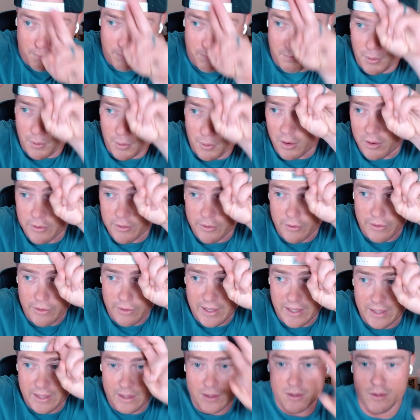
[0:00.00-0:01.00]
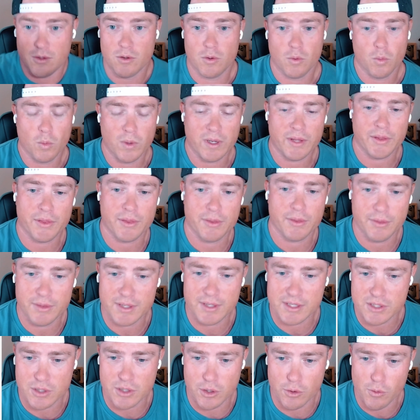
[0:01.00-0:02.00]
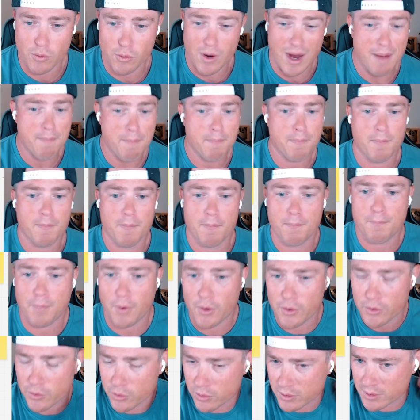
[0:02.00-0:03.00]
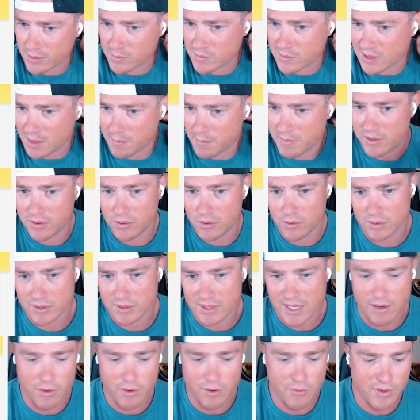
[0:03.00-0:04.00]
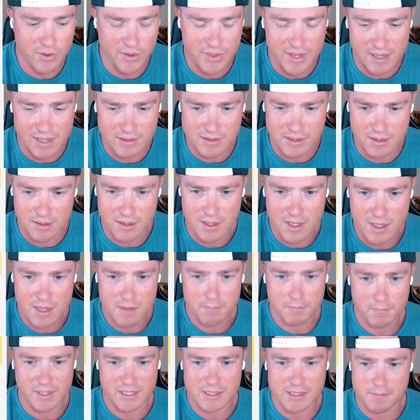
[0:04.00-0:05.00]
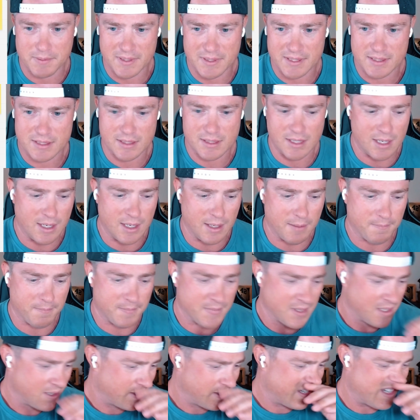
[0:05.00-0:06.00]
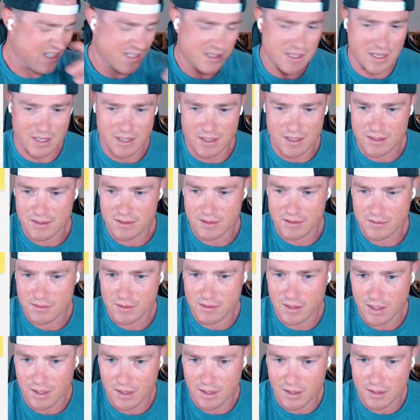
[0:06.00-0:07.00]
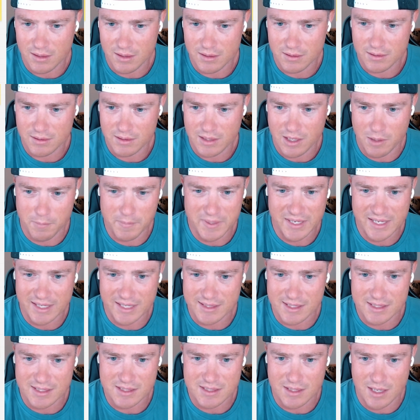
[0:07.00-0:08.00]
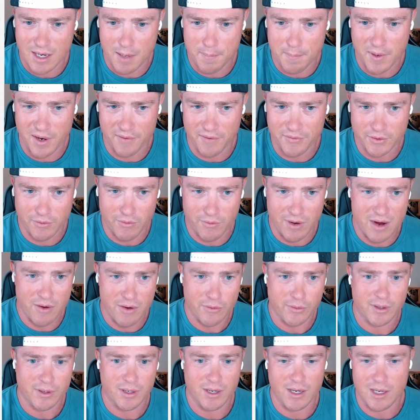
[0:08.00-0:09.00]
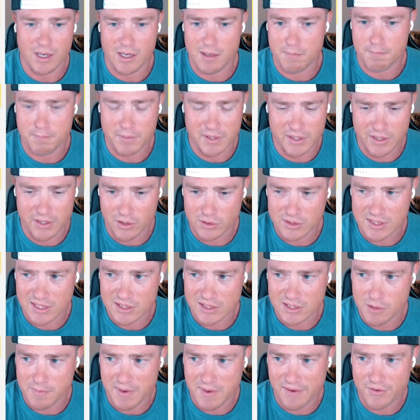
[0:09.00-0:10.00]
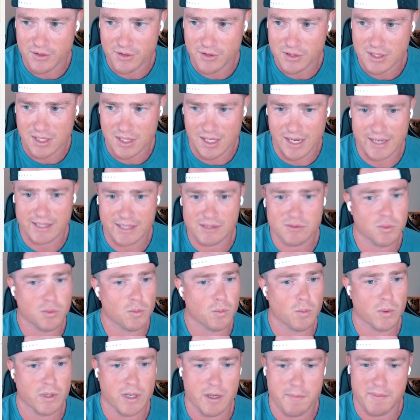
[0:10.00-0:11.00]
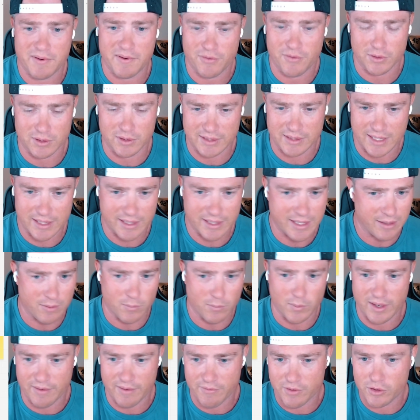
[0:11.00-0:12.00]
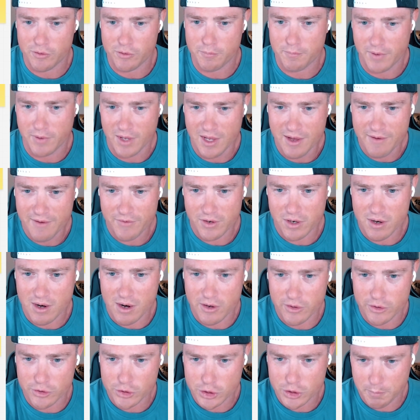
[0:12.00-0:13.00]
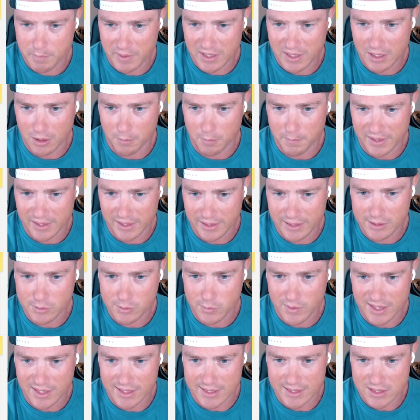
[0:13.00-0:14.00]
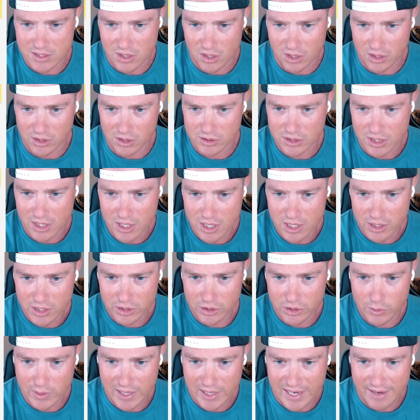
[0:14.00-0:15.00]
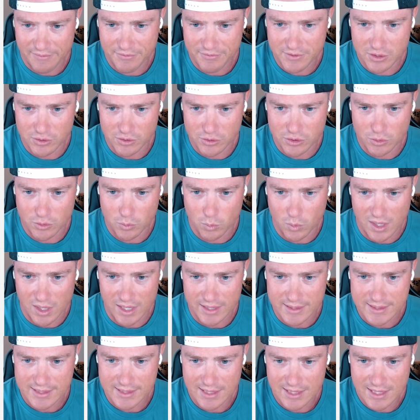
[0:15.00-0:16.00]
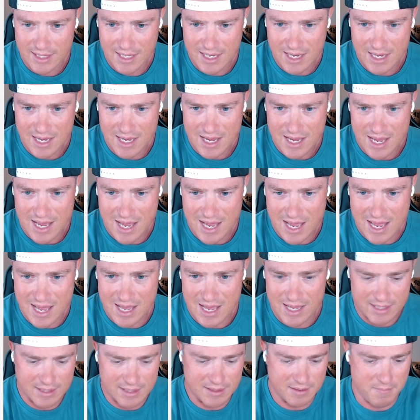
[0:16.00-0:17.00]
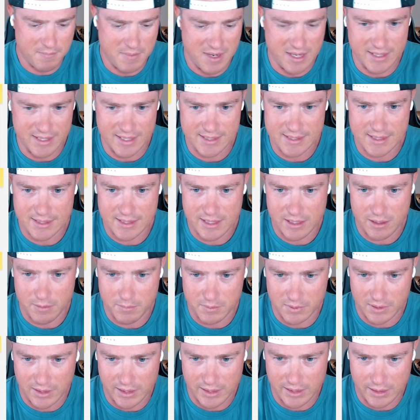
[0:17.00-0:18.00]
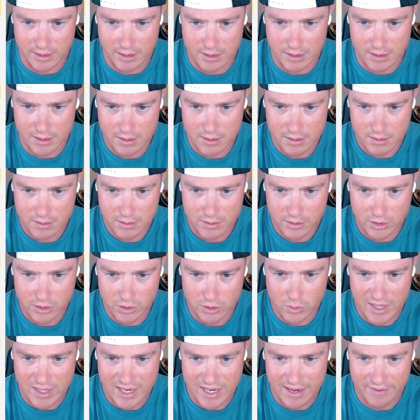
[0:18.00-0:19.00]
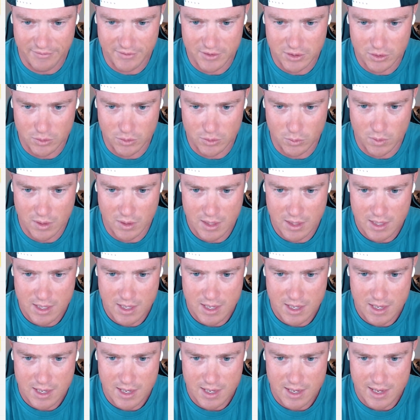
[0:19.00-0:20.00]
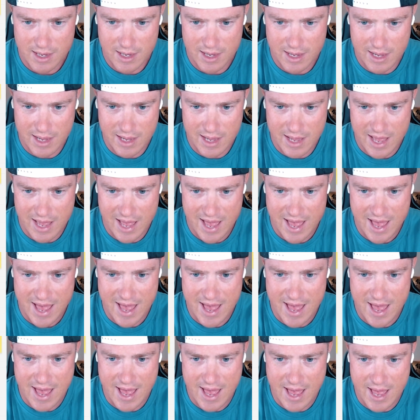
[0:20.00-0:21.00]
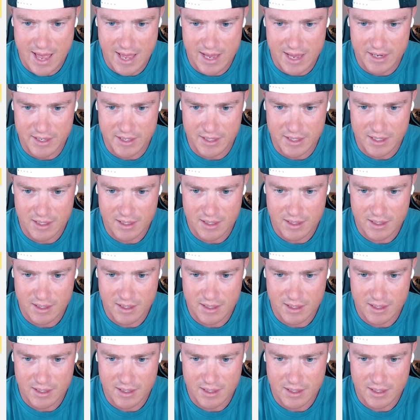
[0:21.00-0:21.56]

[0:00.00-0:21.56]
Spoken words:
partnering with this guru. I'm partnering with someone who's got over 1,000 placements. He's going to help me get this up off the ground. But no, since you're my first client, we're going to be fully dedicated, whatever. You figure out your spiel, but in each one of these calls, you have to do what? Man, that's a terrible A. You have to add